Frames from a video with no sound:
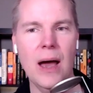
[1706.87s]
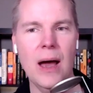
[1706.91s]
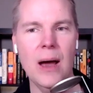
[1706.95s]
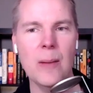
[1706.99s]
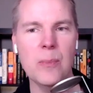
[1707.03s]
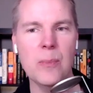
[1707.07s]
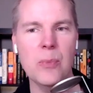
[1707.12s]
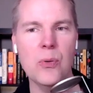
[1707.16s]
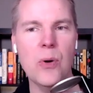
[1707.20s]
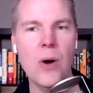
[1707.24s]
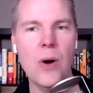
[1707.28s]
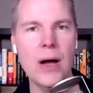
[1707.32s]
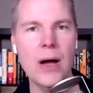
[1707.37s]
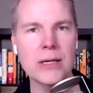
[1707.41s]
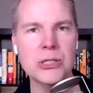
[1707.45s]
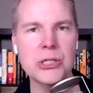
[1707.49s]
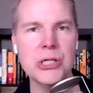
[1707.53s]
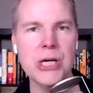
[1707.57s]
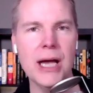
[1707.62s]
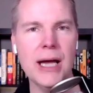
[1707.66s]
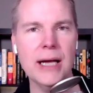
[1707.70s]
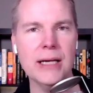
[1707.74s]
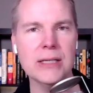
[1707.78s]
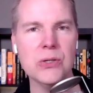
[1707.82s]

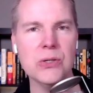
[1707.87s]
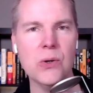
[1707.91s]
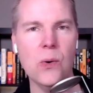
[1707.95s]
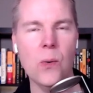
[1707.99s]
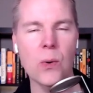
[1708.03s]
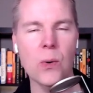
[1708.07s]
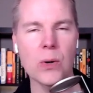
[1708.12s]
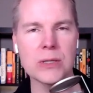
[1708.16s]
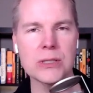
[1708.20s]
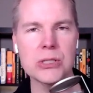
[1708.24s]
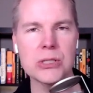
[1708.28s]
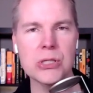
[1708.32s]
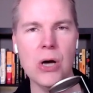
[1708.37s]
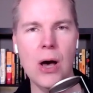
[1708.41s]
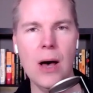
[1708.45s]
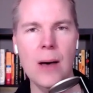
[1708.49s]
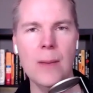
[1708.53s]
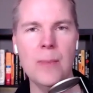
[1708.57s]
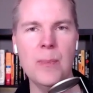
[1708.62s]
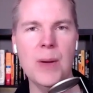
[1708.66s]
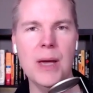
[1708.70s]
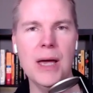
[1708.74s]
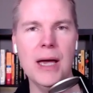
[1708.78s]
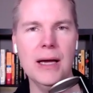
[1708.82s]
project or
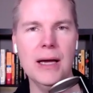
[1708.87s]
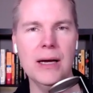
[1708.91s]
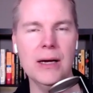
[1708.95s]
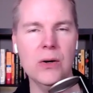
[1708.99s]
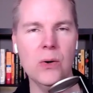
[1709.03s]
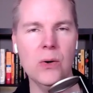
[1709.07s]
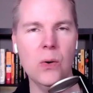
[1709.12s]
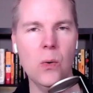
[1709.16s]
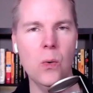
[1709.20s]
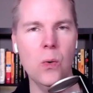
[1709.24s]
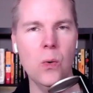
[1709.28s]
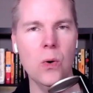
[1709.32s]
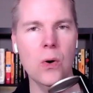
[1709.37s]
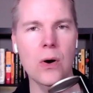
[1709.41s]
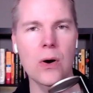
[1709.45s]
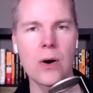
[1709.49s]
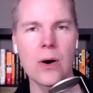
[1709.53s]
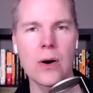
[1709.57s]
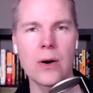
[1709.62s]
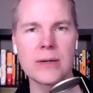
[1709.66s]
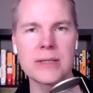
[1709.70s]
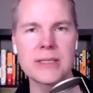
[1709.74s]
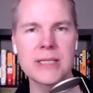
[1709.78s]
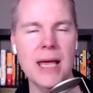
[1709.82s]
topic
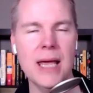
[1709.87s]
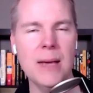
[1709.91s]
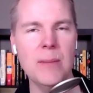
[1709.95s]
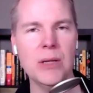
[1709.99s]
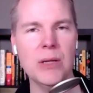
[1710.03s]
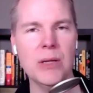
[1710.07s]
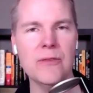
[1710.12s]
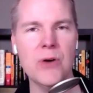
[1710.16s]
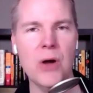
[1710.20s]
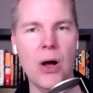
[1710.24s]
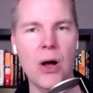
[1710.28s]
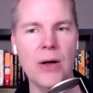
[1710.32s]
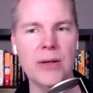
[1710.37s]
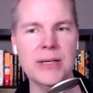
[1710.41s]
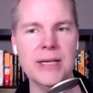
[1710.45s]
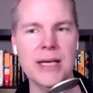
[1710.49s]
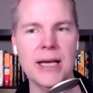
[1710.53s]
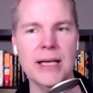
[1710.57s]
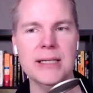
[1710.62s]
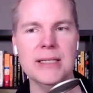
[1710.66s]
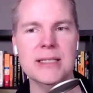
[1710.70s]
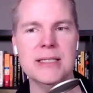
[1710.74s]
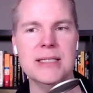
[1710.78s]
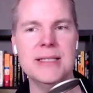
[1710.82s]
or table of
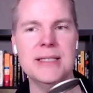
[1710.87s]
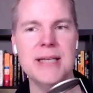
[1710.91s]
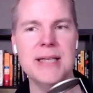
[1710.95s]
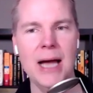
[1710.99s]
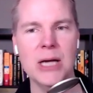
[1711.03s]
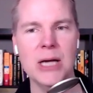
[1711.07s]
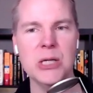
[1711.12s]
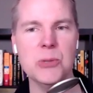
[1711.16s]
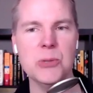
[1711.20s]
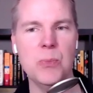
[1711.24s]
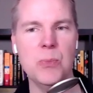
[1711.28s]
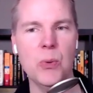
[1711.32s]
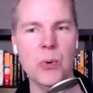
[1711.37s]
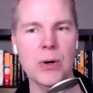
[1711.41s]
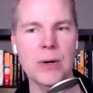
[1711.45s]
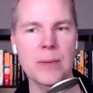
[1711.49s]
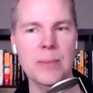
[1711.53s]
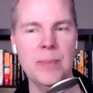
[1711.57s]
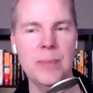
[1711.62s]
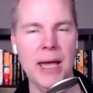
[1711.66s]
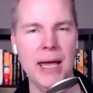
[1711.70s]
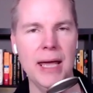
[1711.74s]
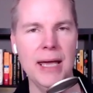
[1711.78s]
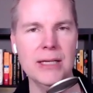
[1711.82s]
contents
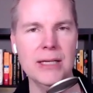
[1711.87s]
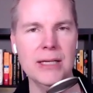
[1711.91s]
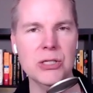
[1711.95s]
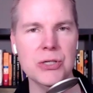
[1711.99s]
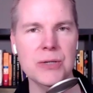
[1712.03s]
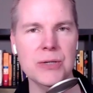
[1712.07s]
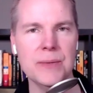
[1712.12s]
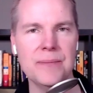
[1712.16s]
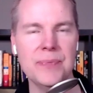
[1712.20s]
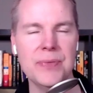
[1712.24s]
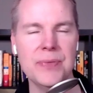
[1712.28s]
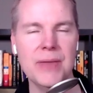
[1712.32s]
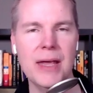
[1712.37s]
dashboard page.